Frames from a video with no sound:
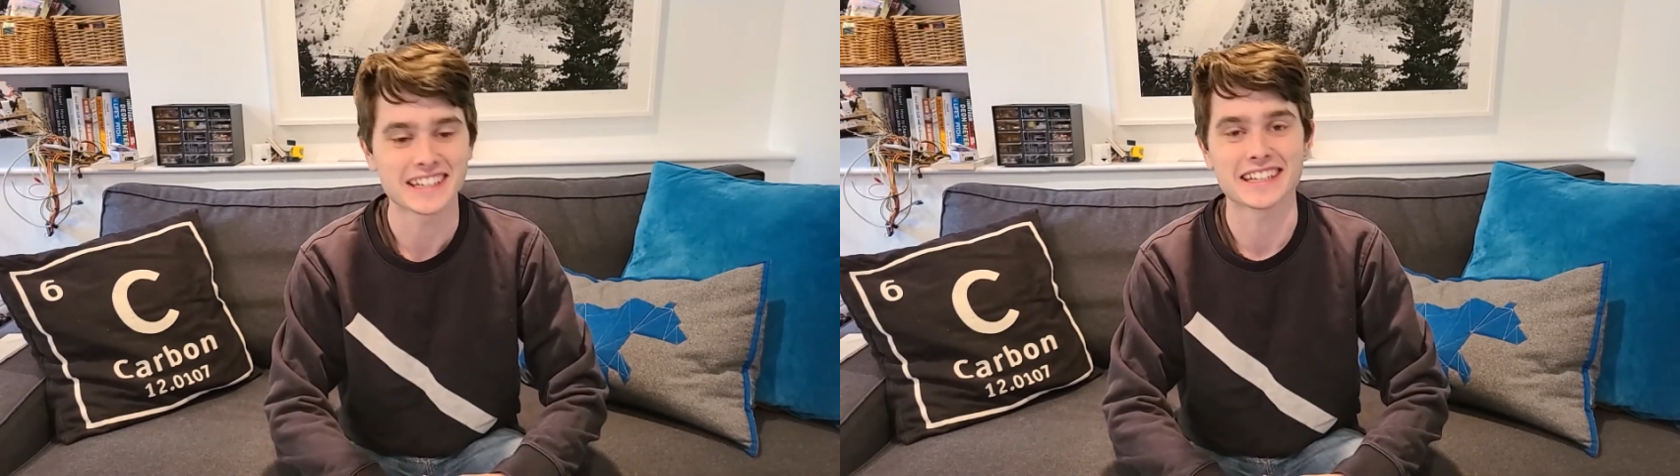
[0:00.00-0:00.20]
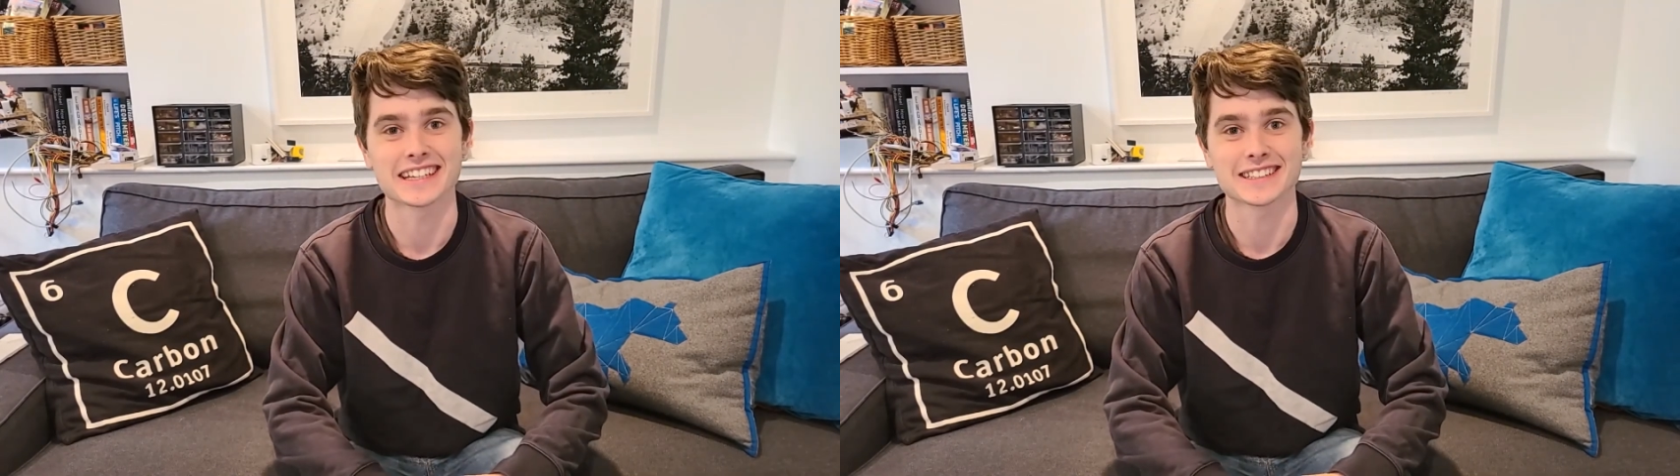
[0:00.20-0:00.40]

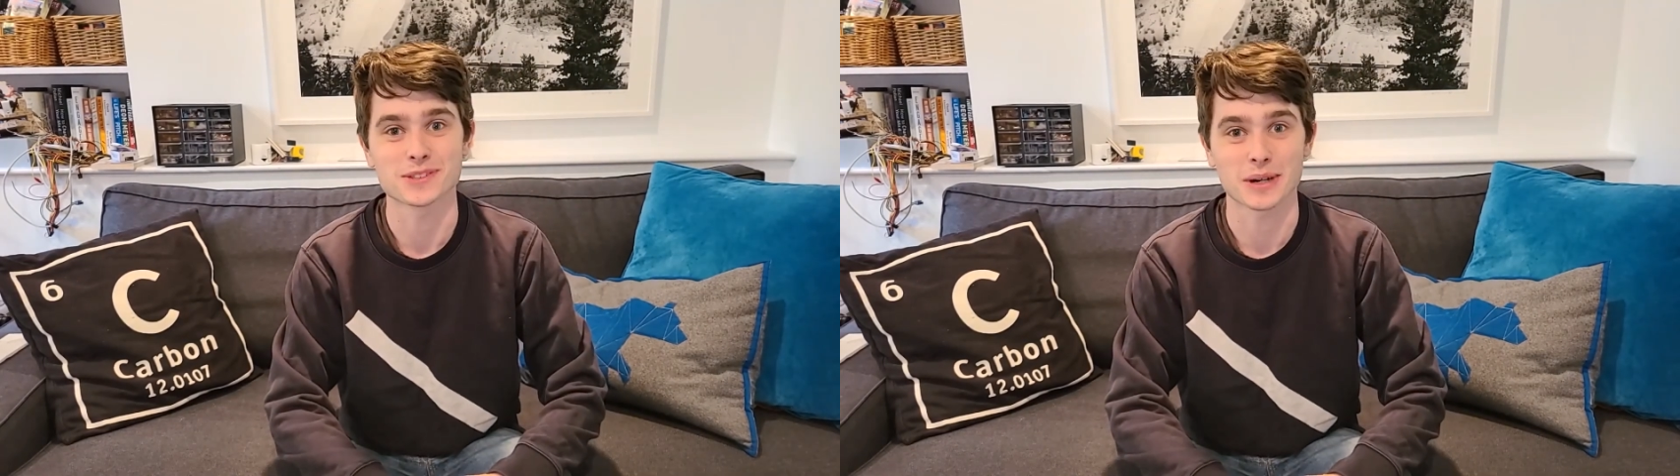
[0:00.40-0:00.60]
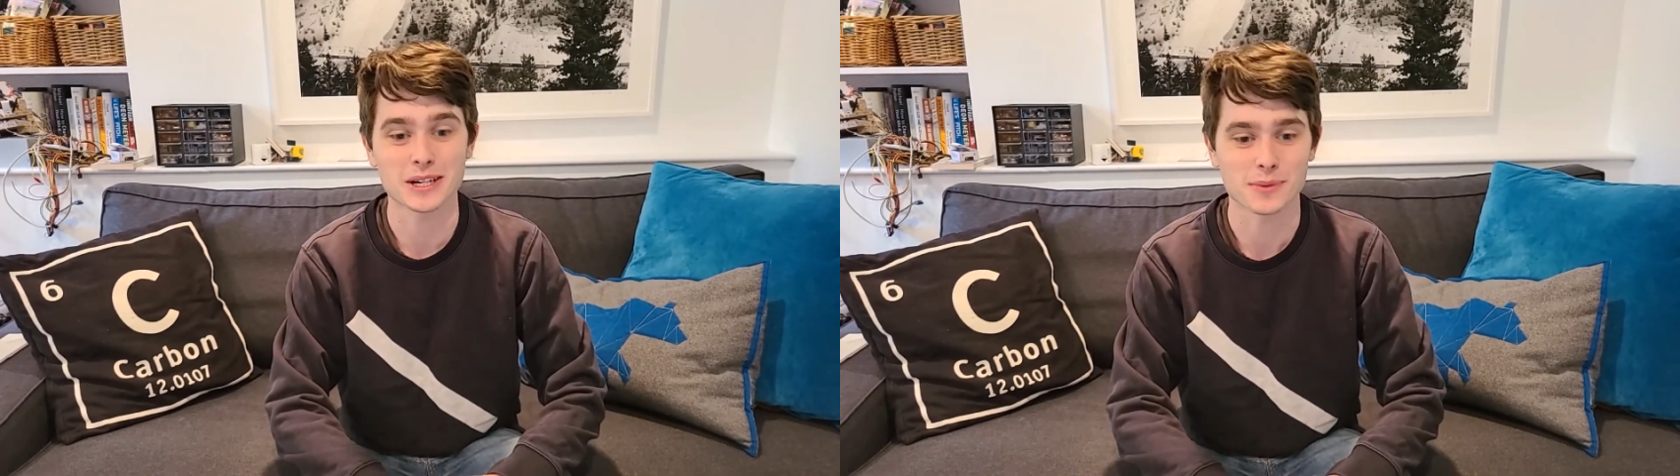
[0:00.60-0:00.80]
It's
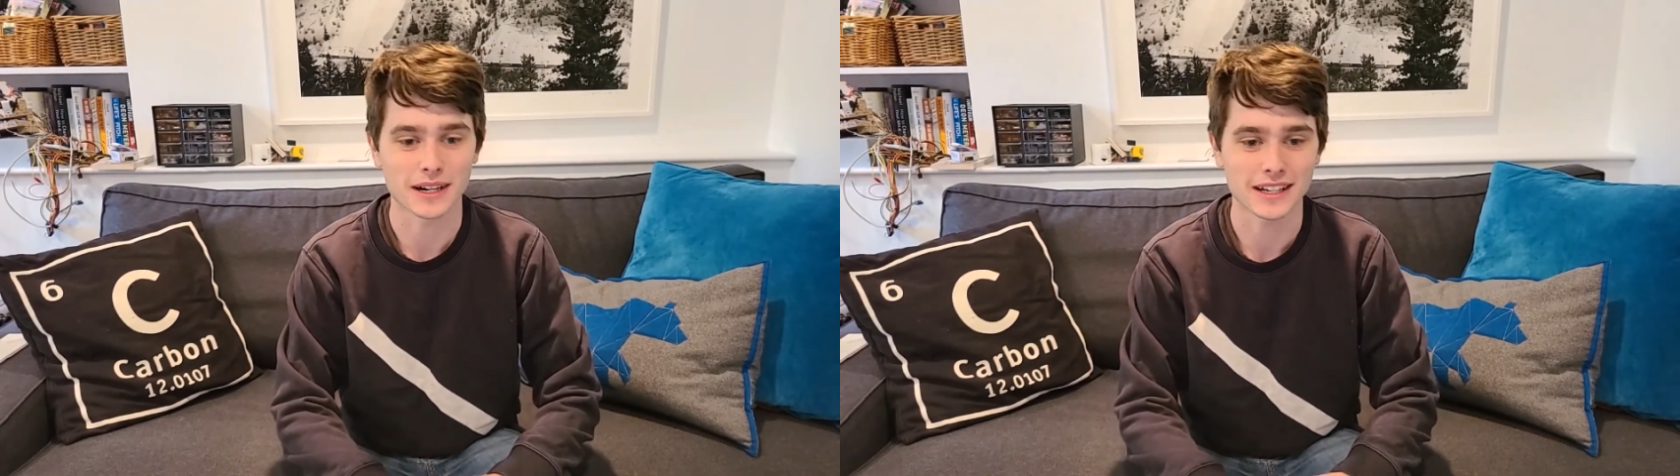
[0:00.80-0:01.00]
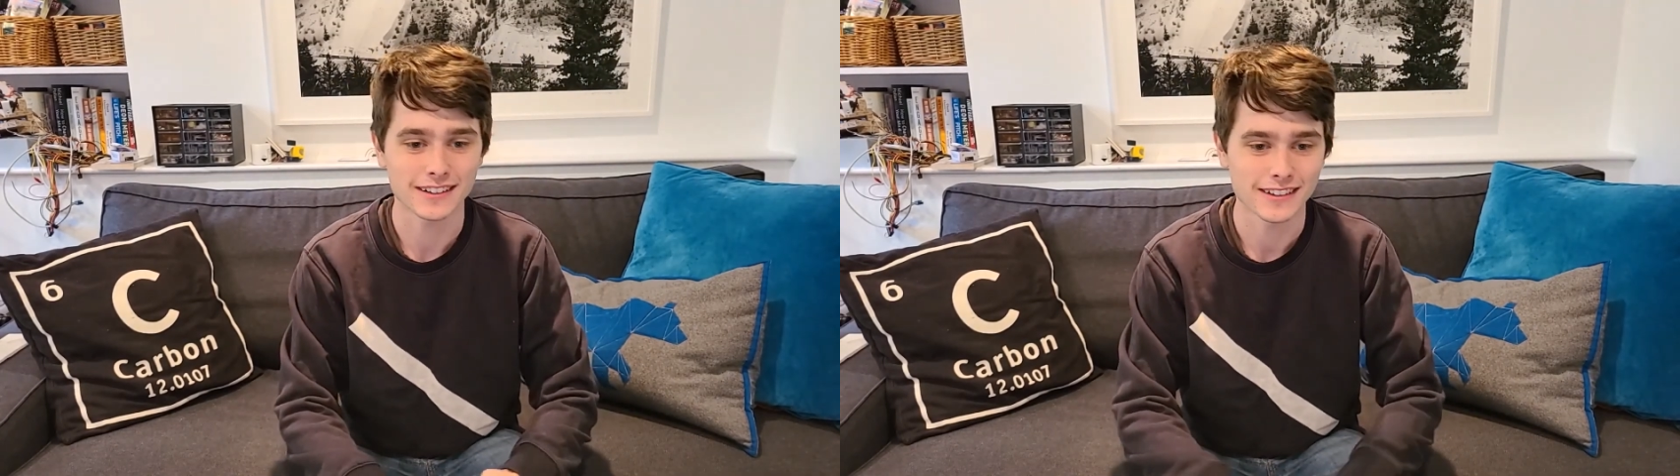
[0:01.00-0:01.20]

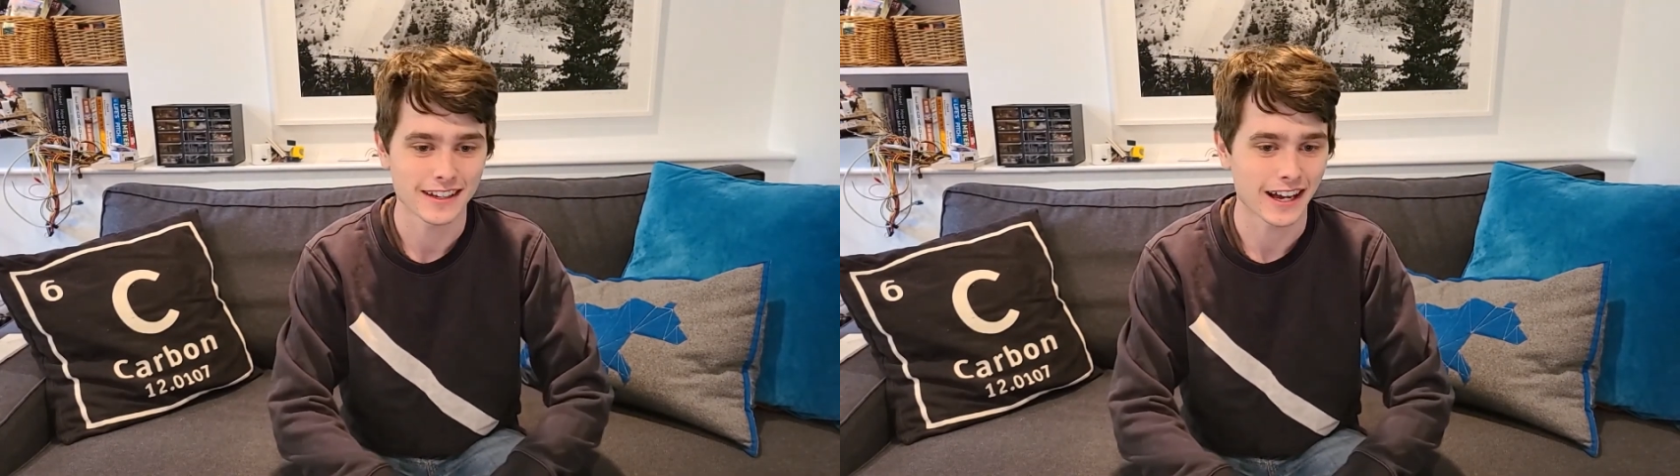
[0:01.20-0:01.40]
2020,